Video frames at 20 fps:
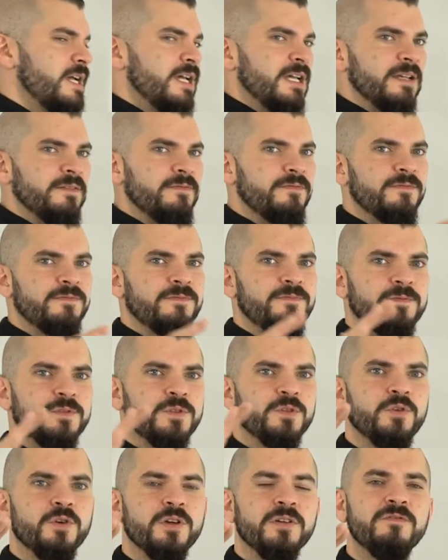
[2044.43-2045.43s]
If
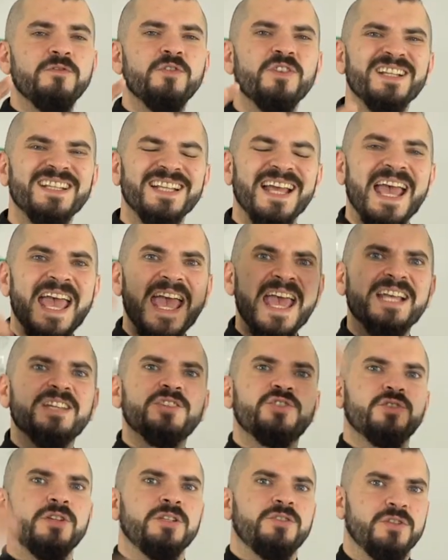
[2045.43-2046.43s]
you're going for an
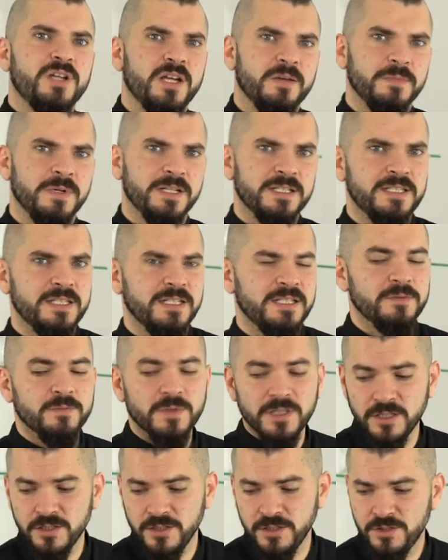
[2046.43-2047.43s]
extra dry martini,
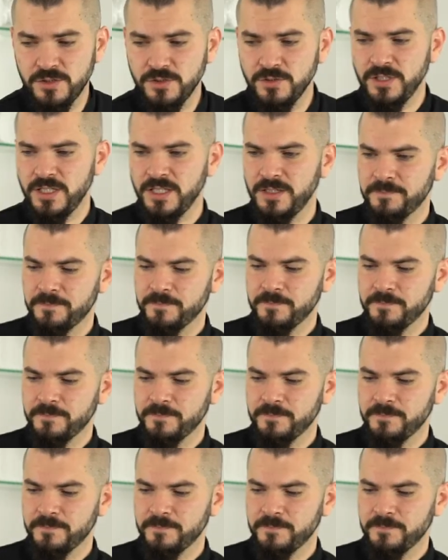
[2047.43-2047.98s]
what are you doing?